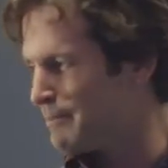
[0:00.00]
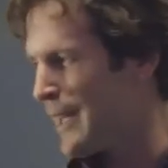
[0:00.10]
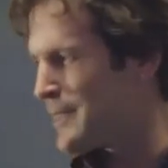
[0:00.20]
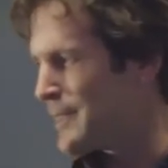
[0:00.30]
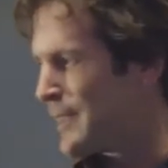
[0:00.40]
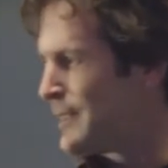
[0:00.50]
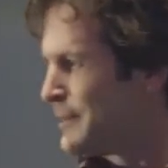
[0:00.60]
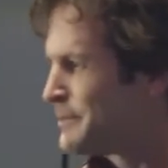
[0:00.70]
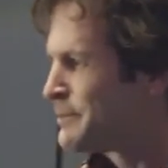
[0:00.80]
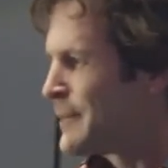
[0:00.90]
That's neat.
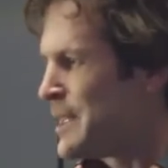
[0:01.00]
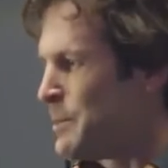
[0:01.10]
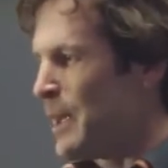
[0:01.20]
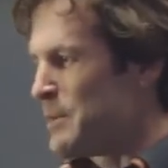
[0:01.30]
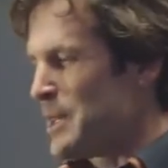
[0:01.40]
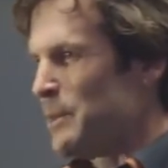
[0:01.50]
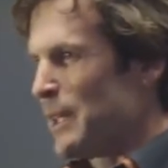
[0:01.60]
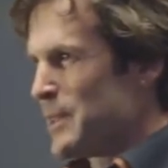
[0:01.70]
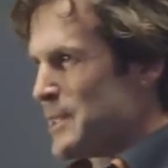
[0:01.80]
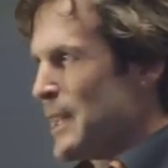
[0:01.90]
It's become something
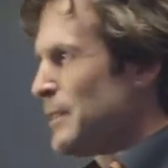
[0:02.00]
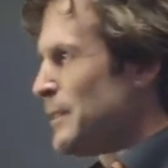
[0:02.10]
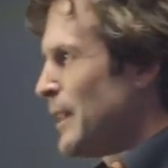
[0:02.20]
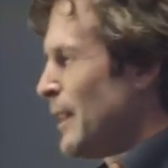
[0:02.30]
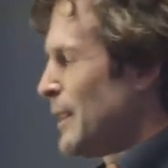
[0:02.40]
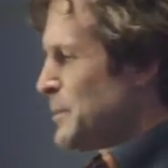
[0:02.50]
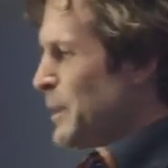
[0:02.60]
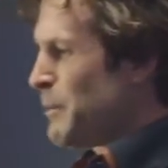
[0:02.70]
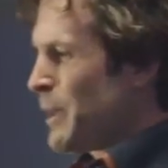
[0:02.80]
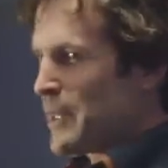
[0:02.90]
of a standard there. It's
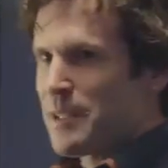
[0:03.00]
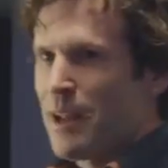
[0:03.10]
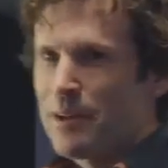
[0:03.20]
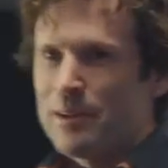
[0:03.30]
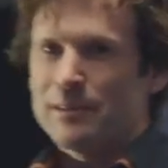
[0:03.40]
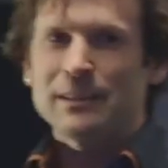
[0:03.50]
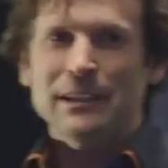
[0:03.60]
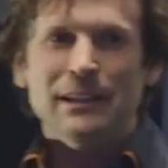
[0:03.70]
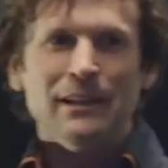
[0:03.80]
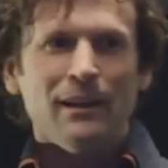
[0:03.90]
been a bestseller
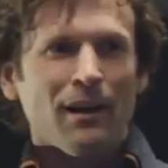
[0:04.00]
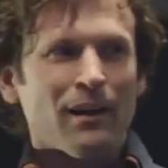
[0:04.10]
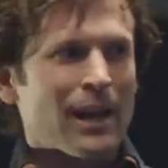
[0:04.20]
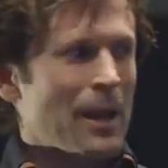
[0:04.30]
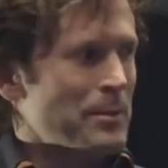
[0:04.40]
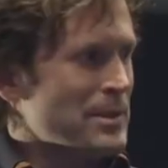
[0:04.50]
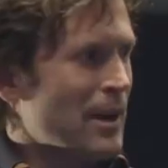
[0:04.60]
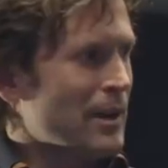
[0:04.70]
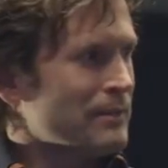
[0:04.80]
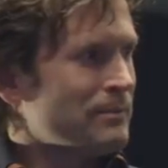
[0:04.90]
on
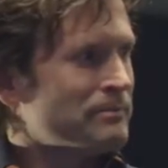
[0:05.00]
Amazon.